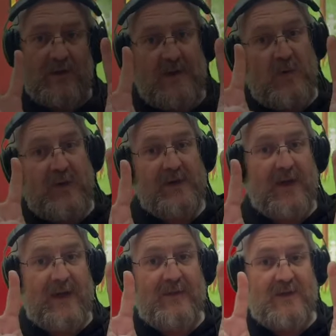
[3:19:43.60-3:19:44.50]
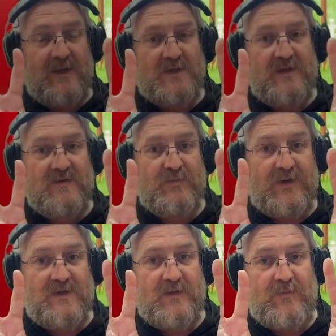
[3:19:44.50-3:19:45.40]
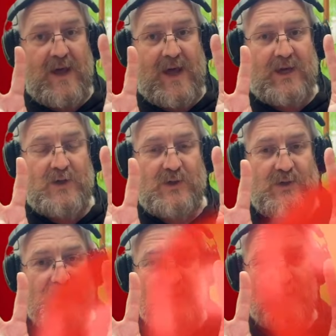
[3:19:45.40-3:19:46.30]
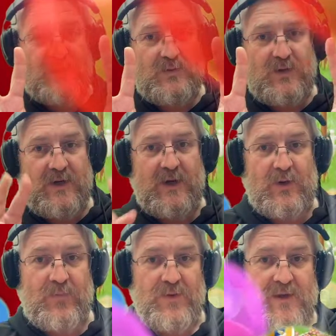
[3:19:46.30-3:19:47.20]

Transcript: Going like this gives me some actions as well.